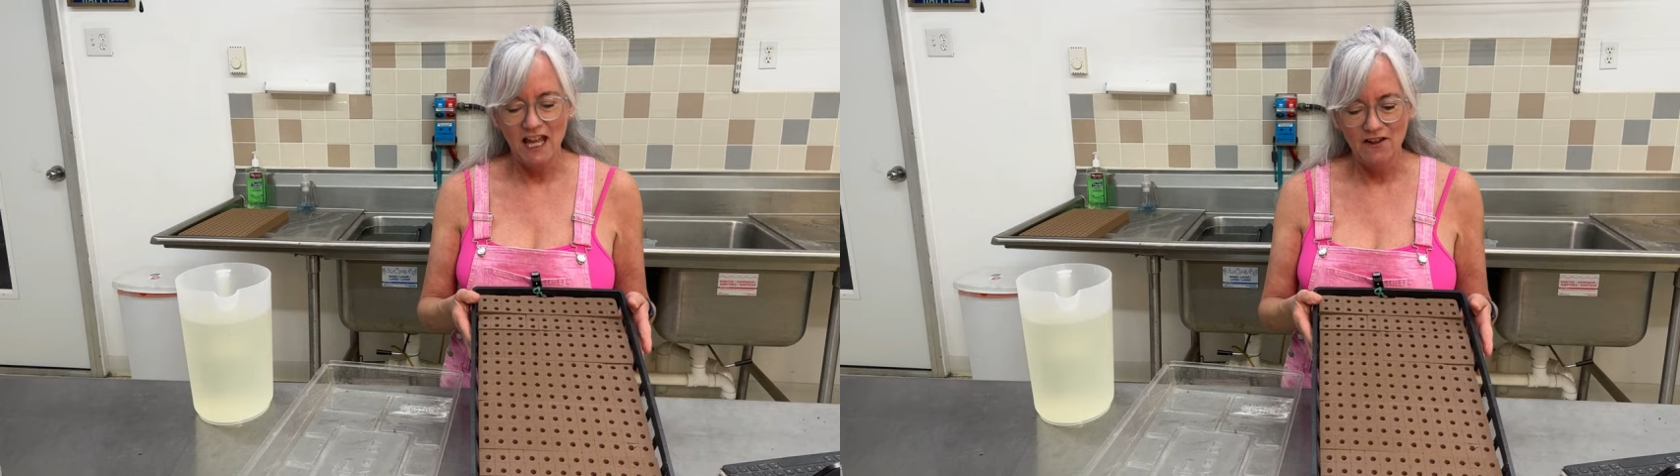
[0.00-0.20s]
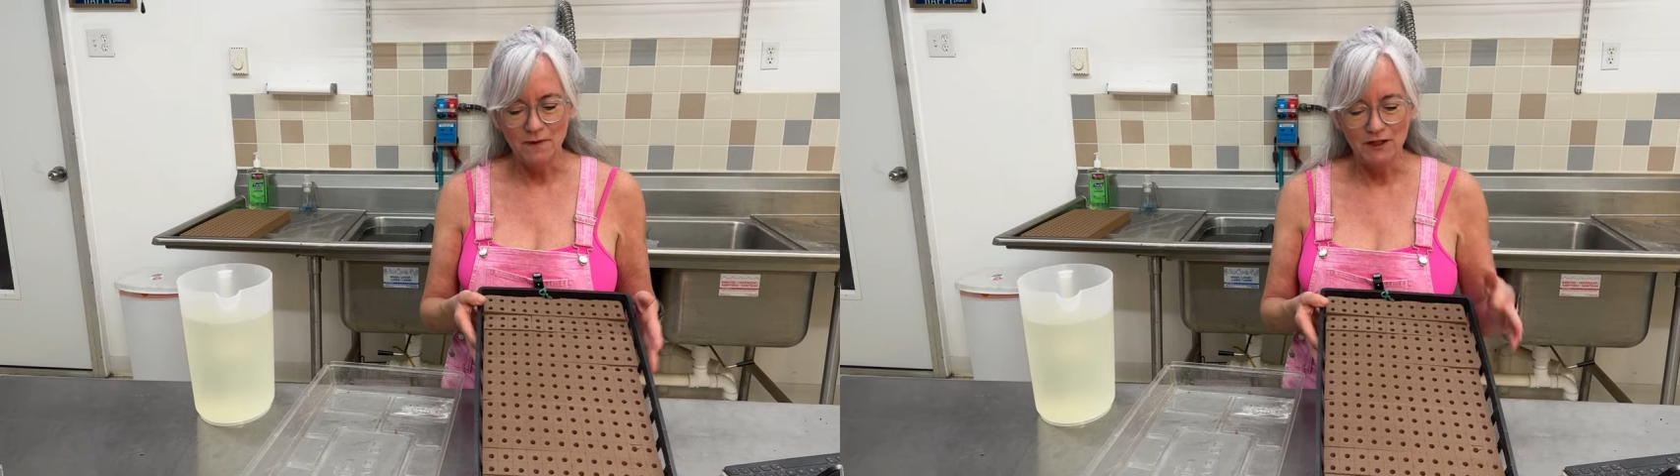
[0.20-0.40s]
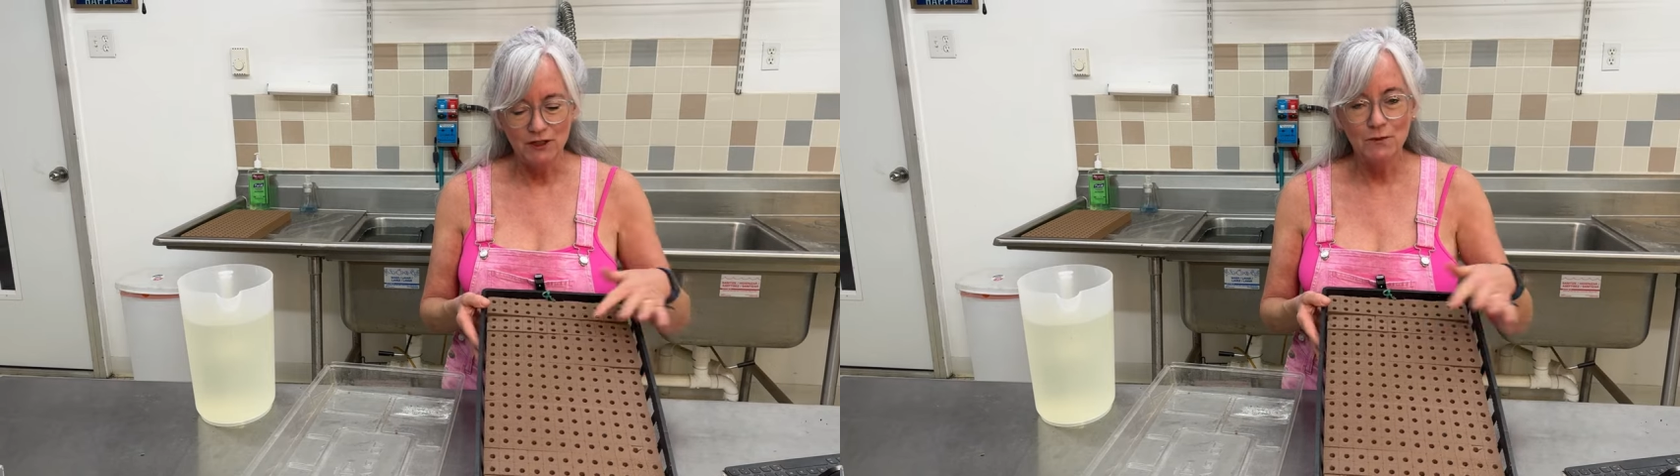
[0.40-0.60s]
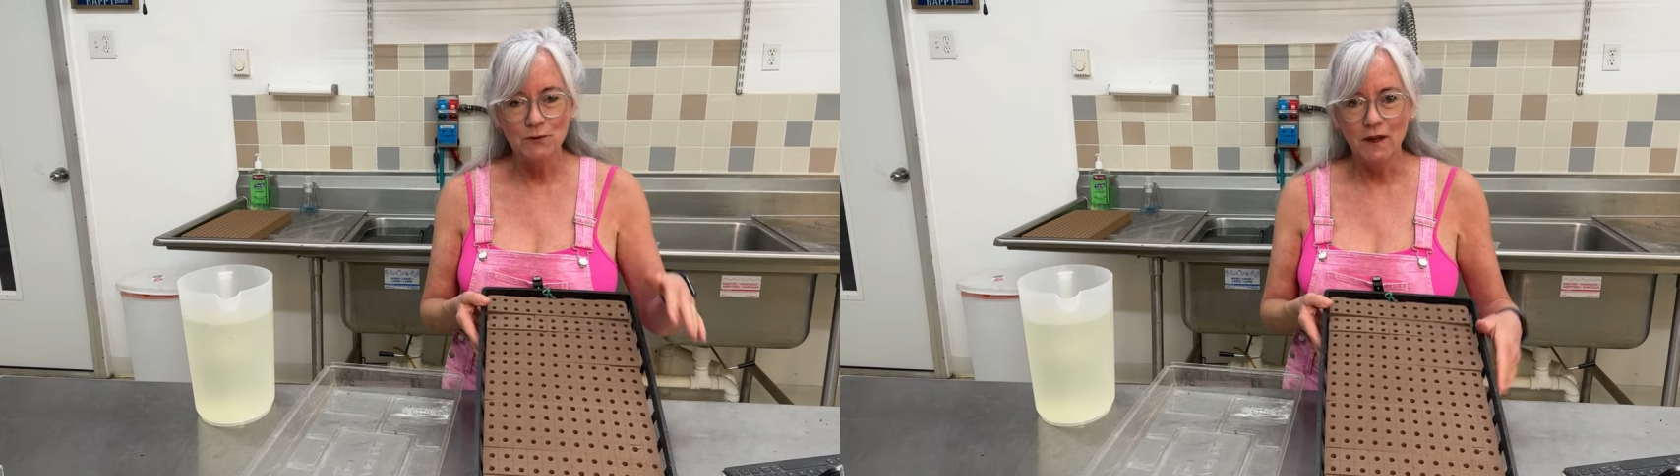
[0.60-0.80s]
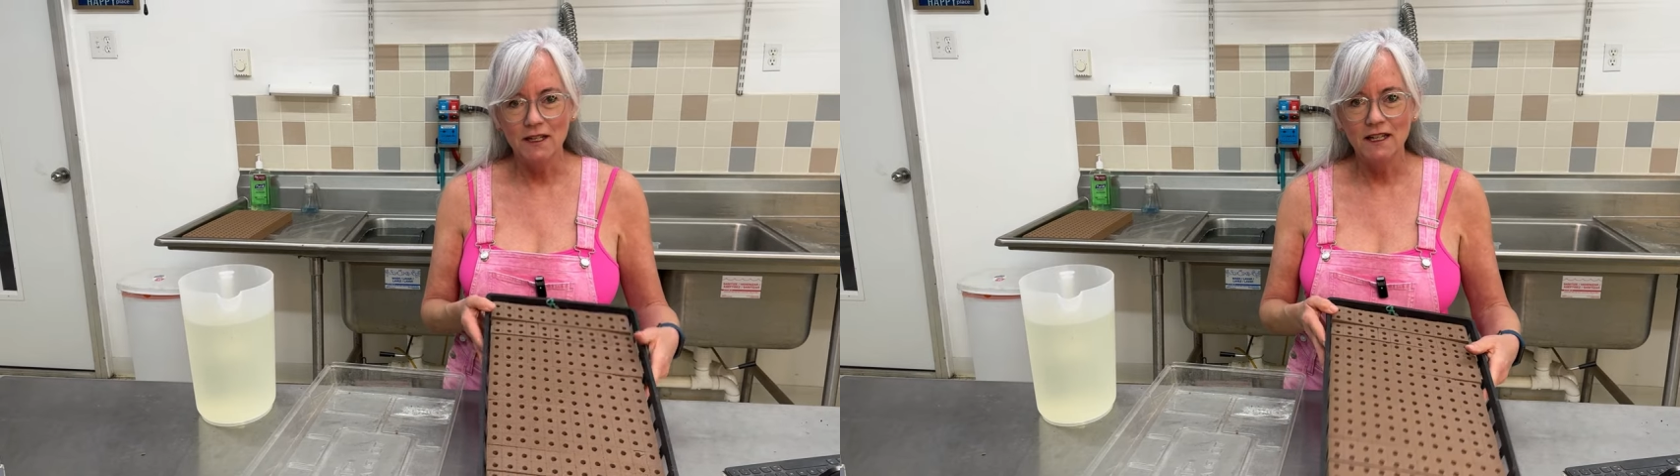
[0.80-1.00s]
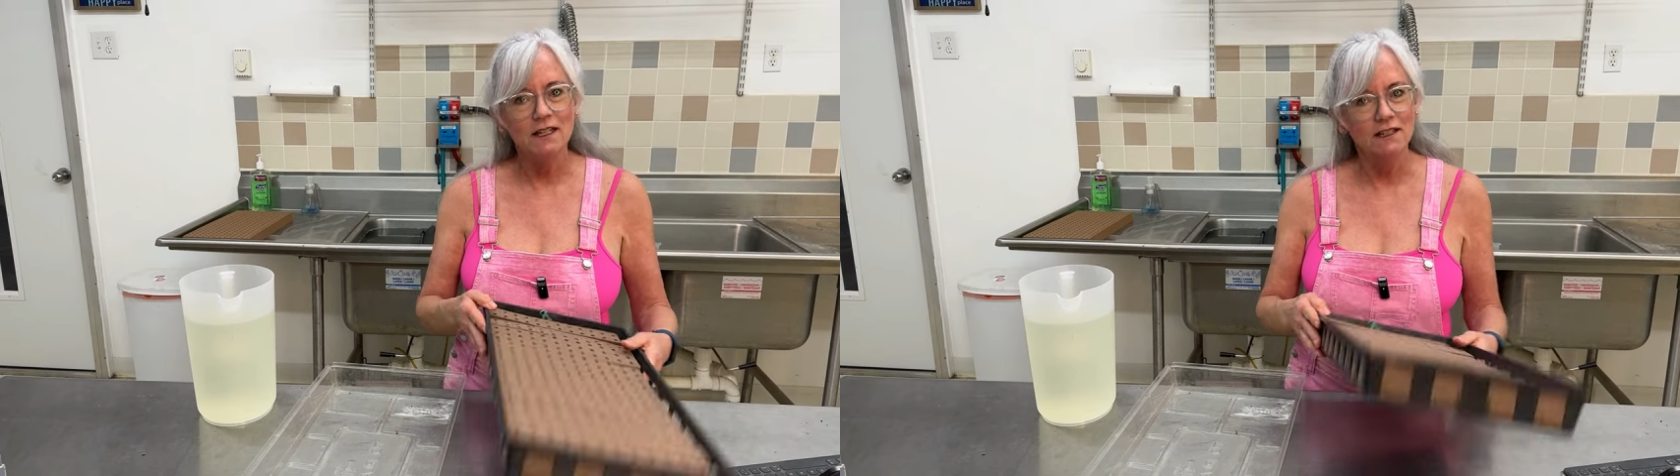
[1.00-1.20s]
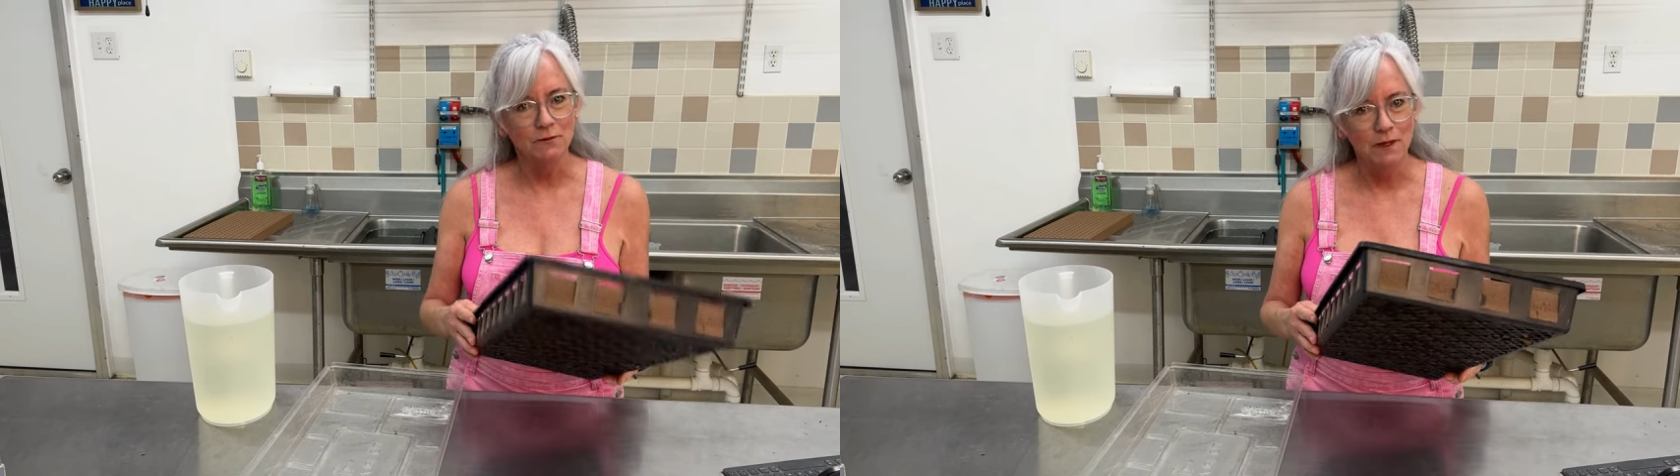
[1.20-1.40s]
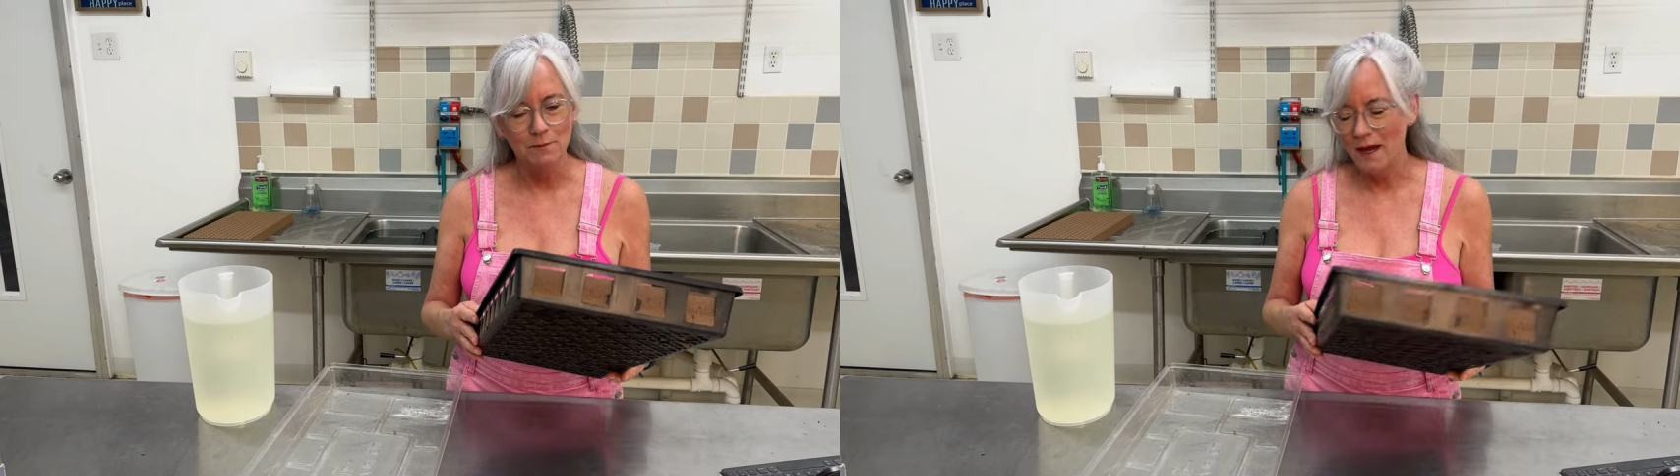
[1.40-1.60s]
have my cubes ready in
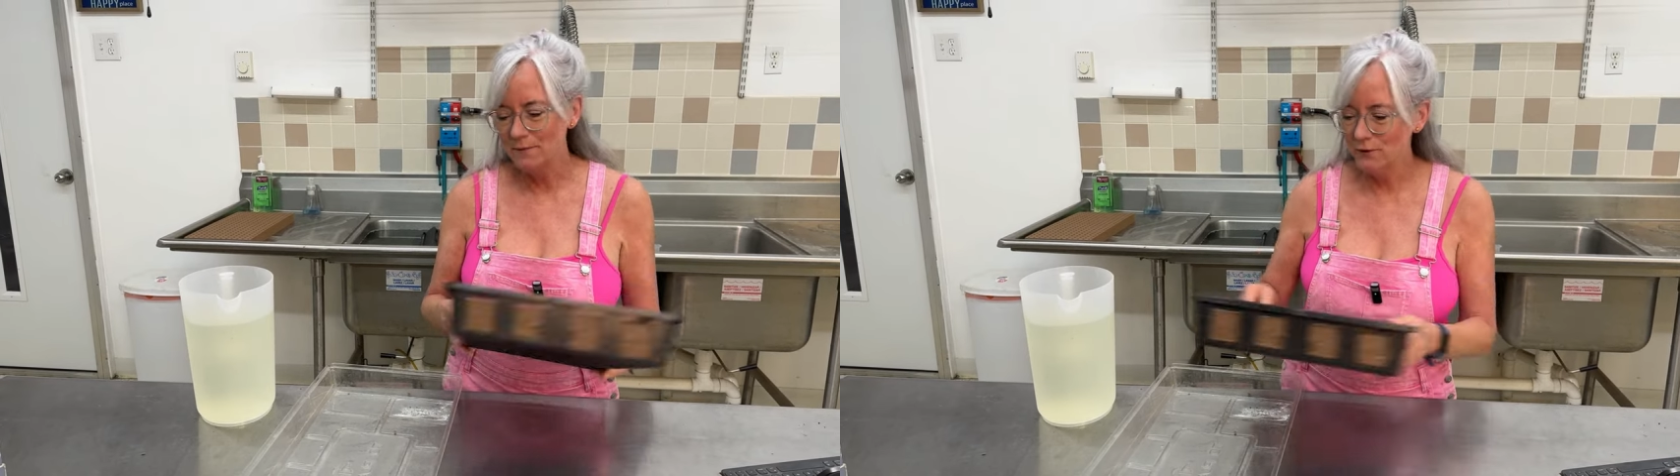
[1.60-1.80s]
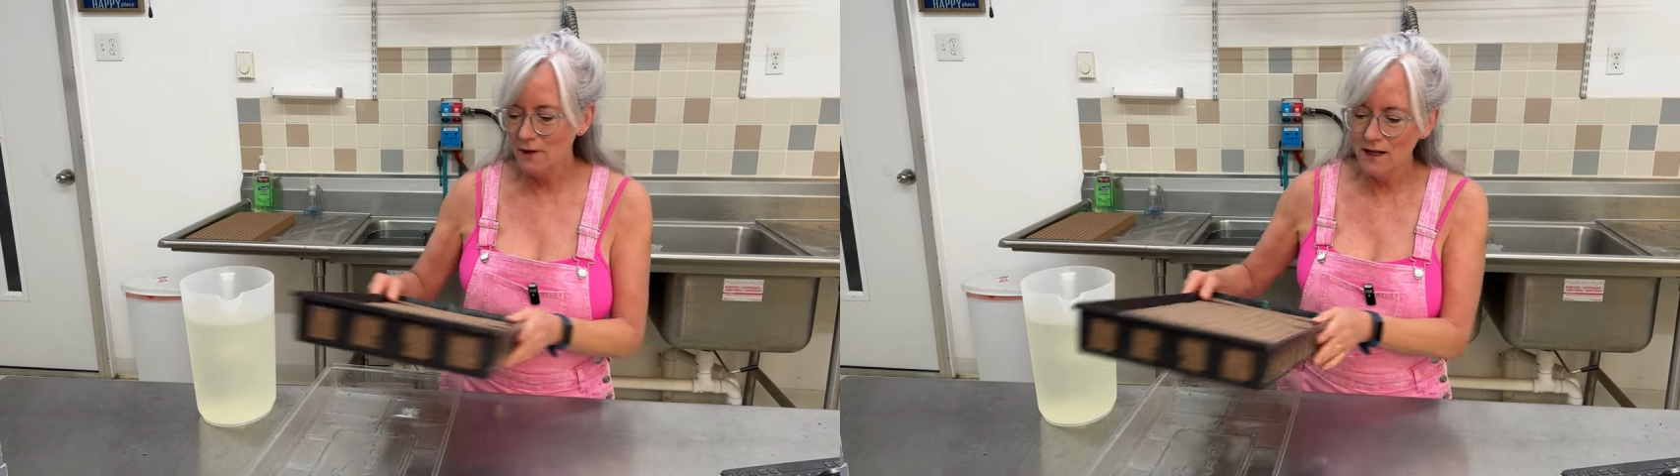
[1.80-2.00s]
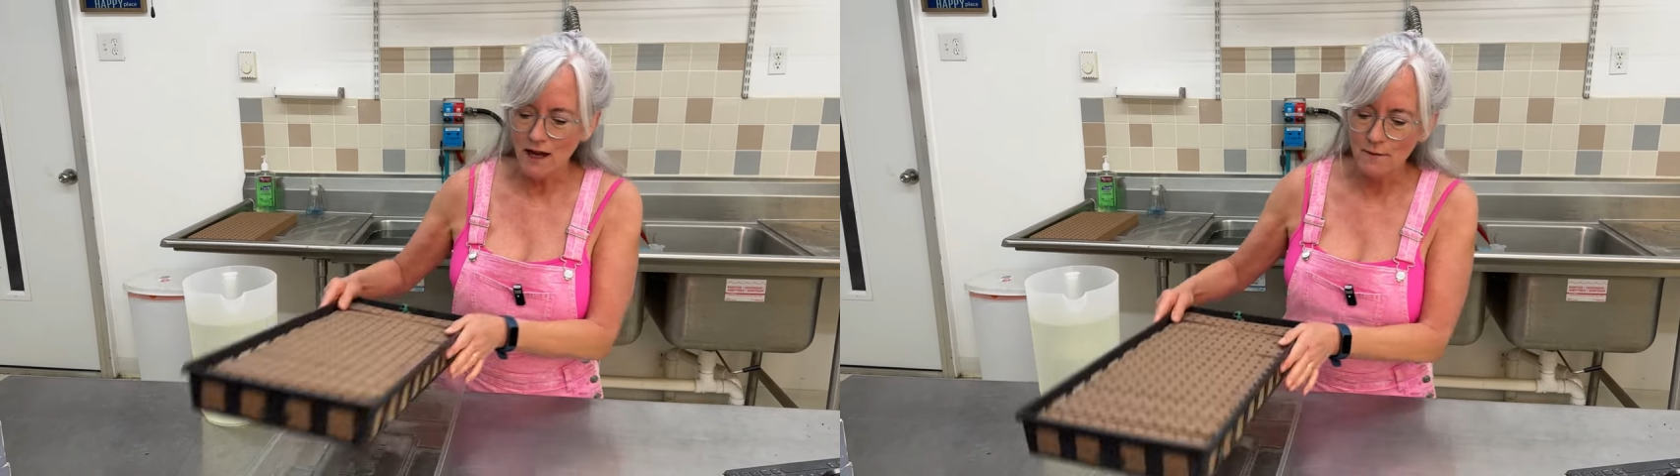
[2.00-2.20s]
the web bottom tray,